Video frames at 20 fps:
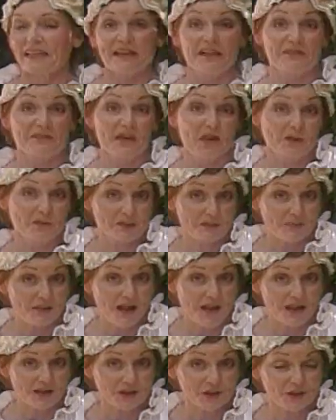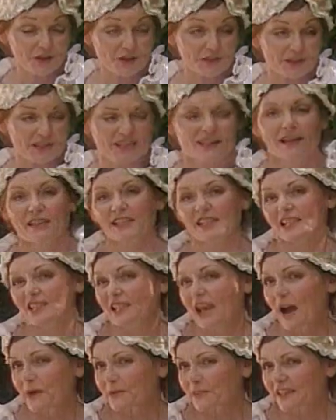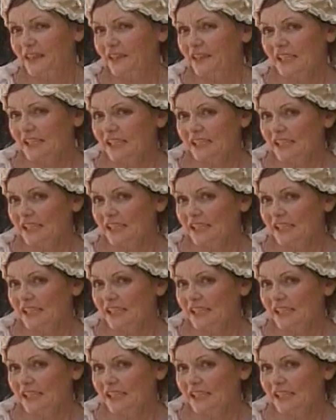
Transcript: And those marshals, soaked to the